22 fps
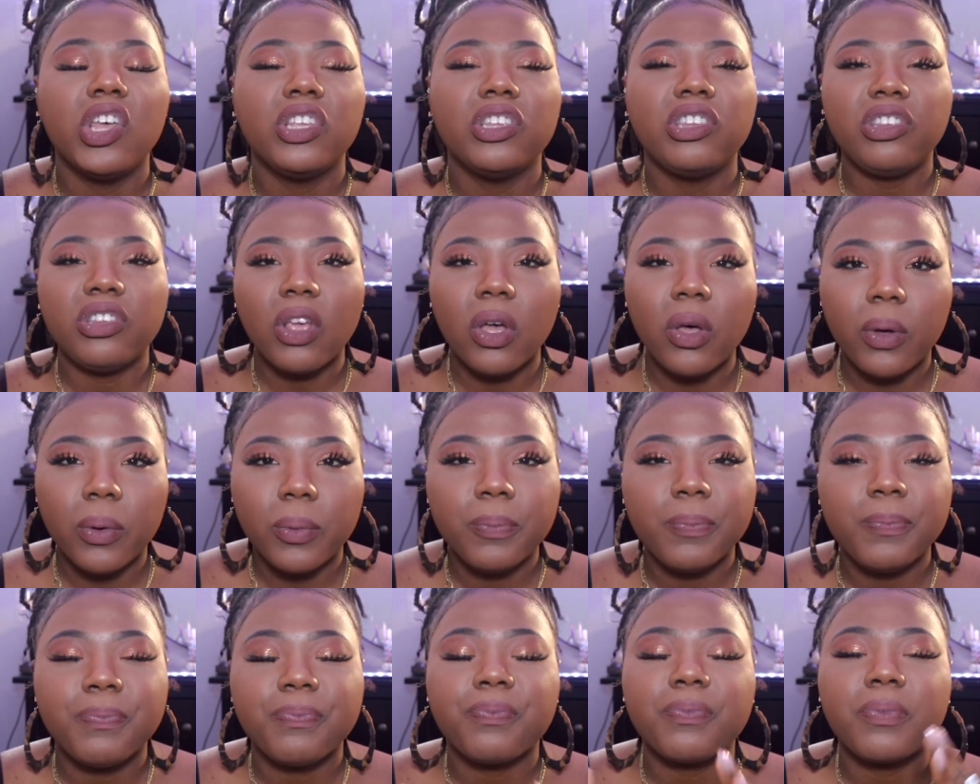
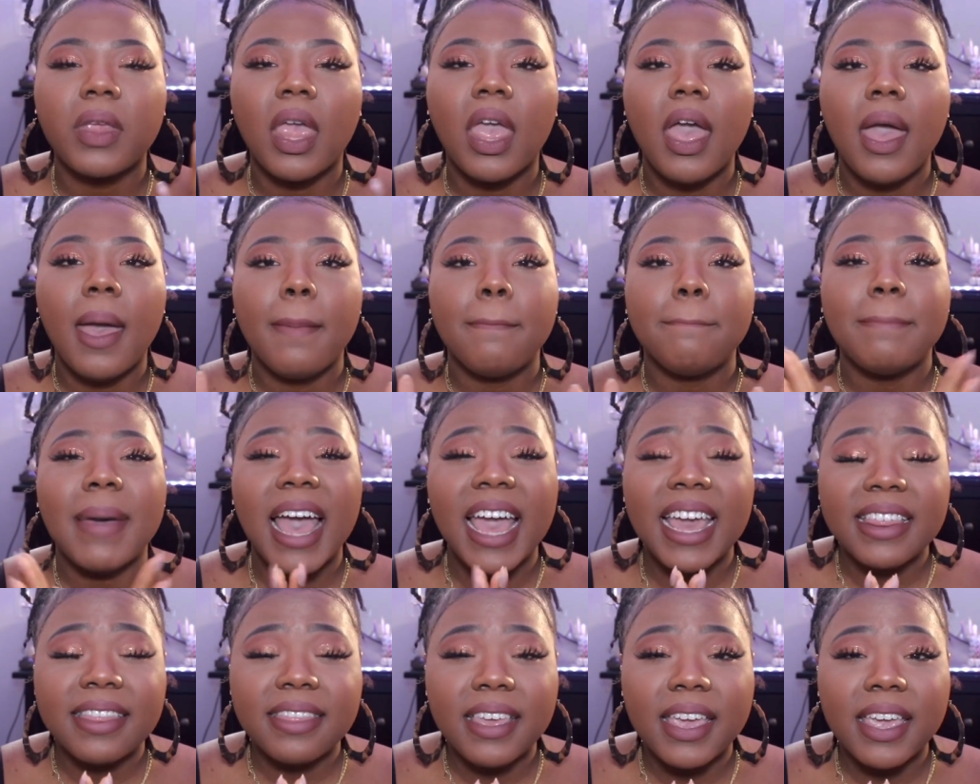So
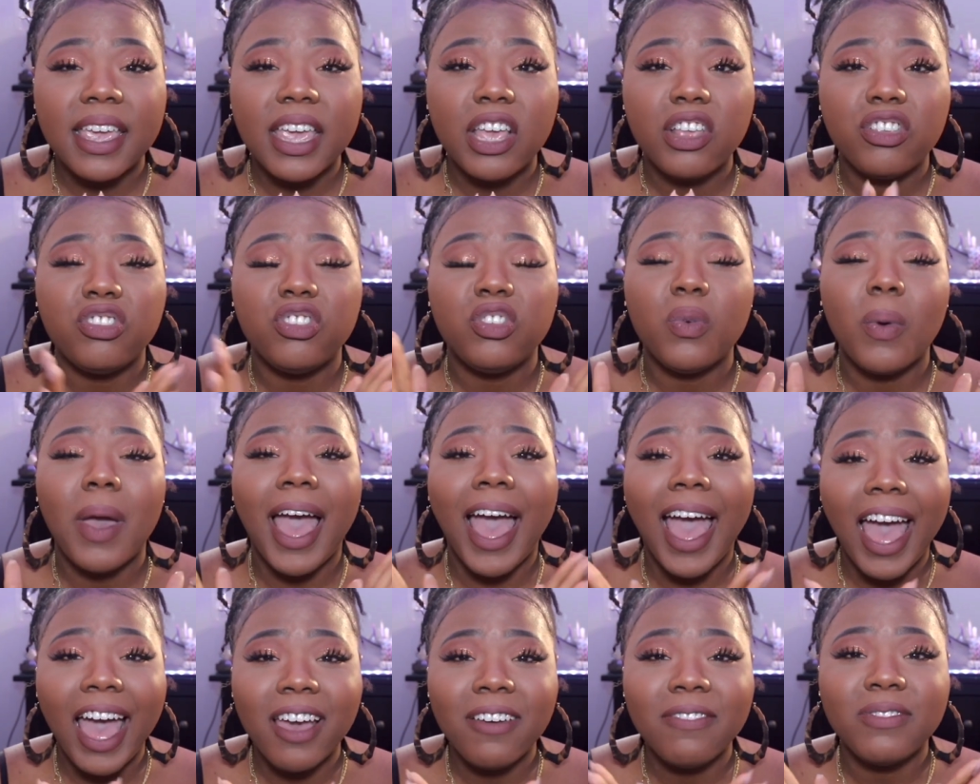my thing is, you
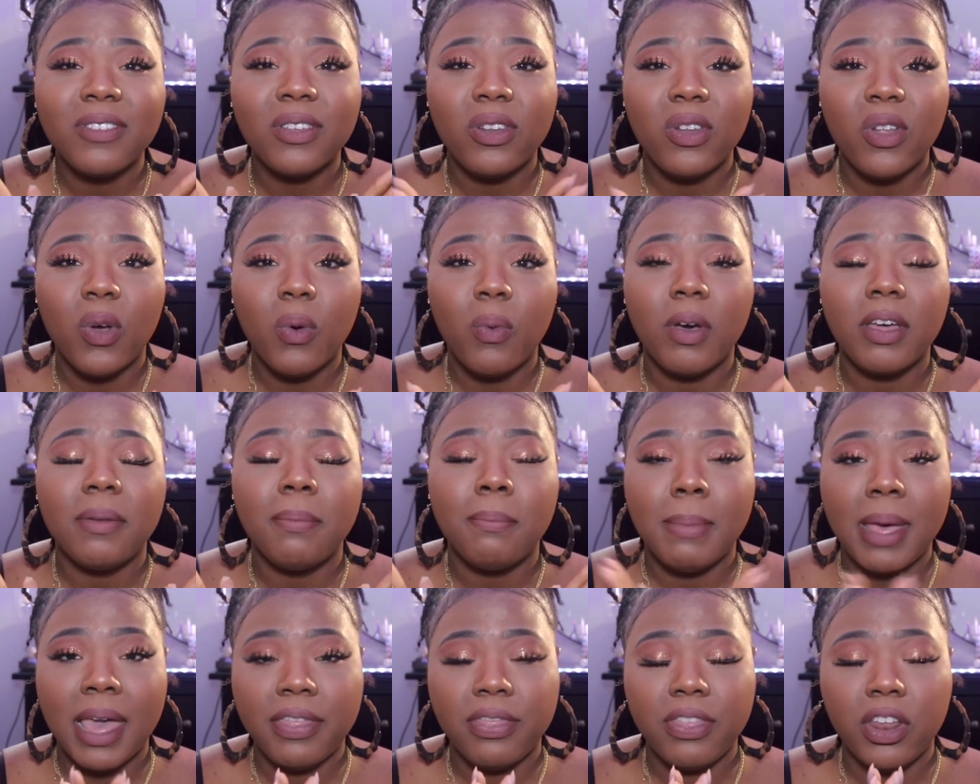have to know what
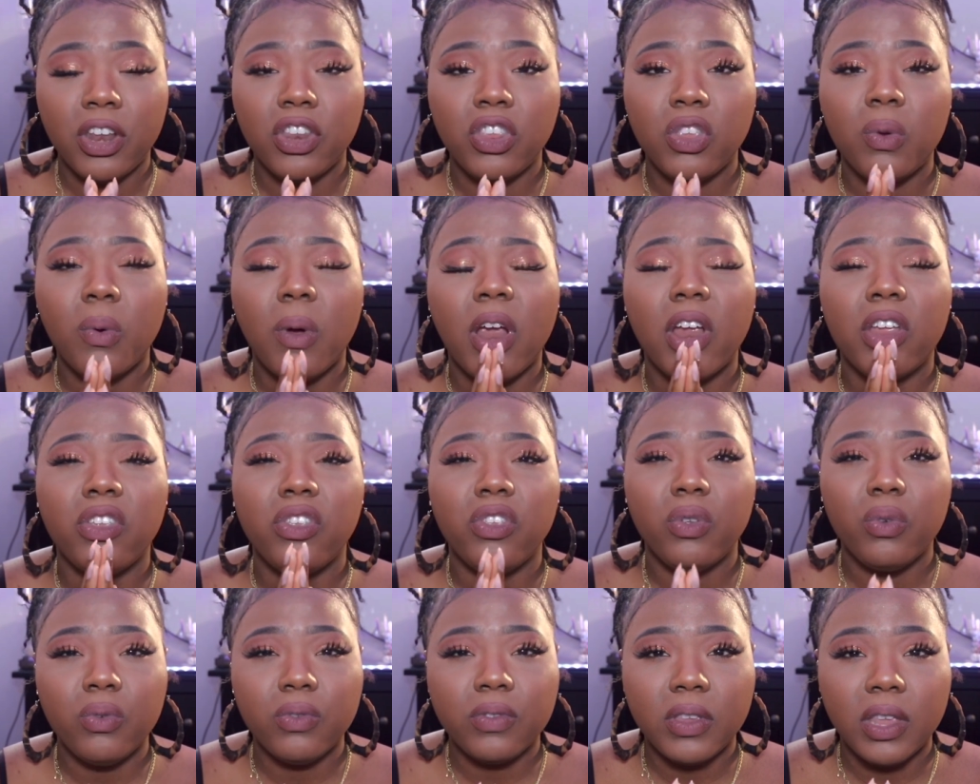method you are
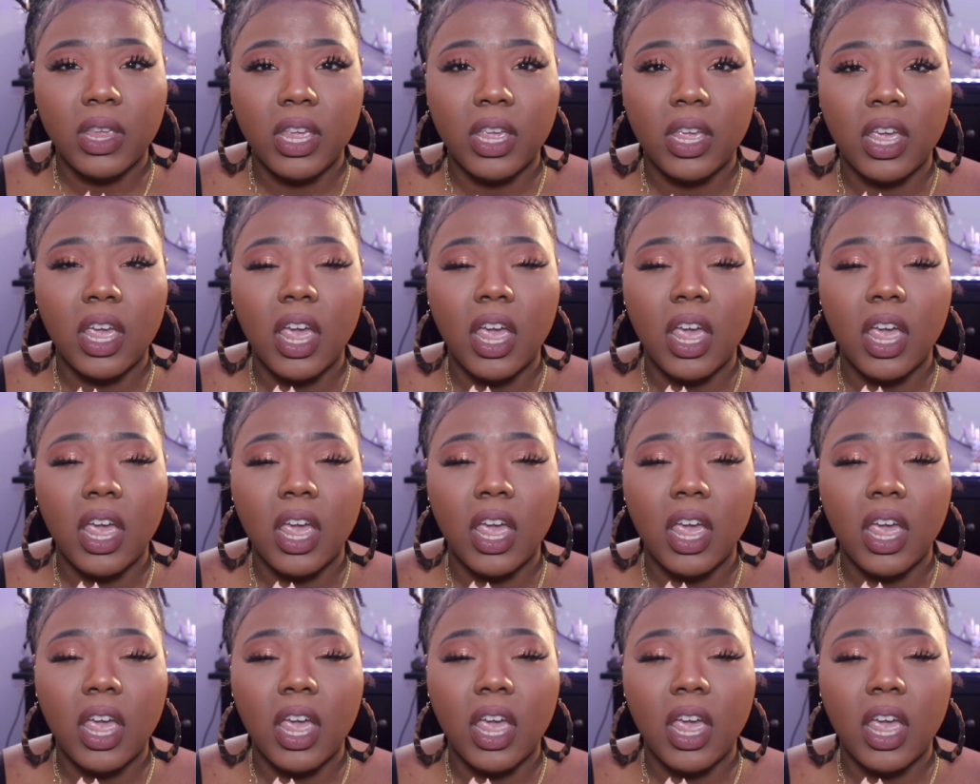using